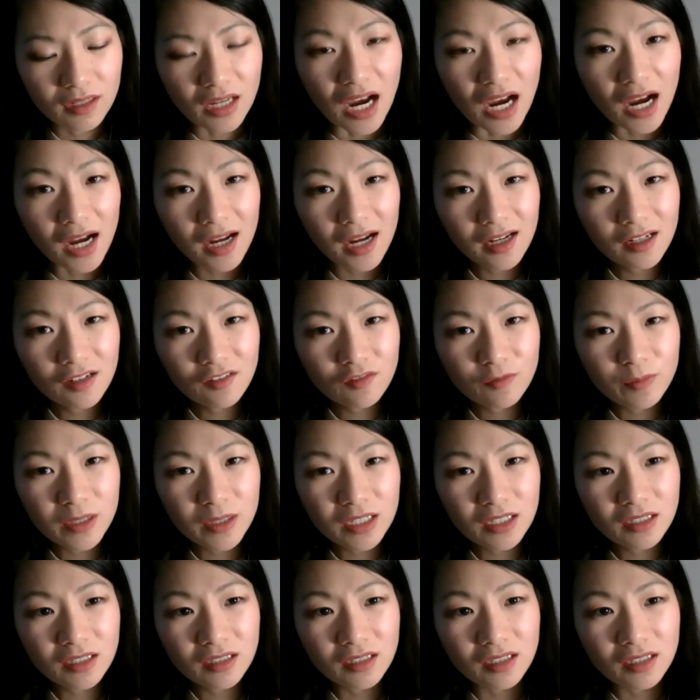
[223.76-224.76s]
I have
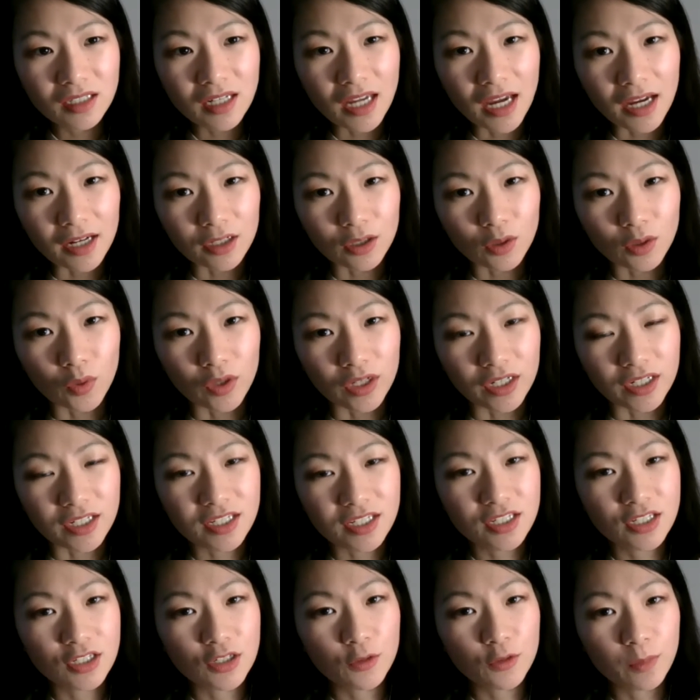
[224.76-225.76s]
been inadequate
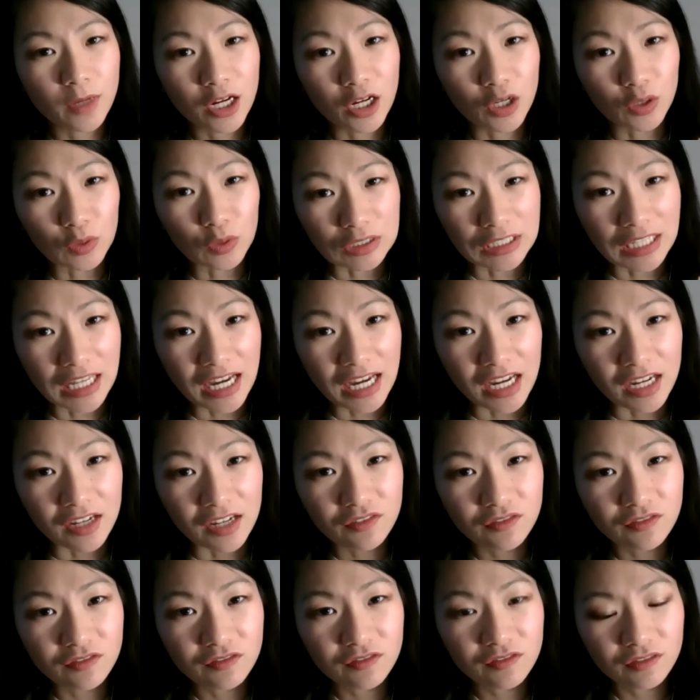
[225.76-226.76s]
to my own
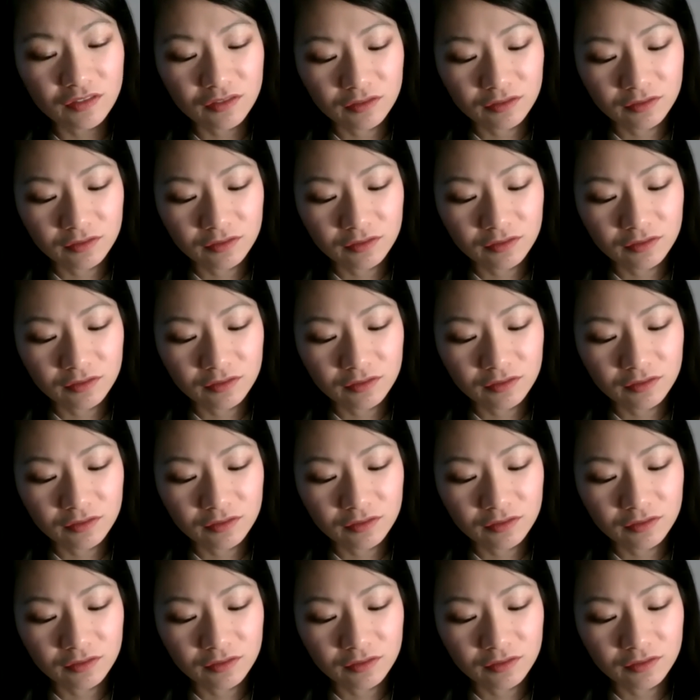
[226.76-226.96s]
life.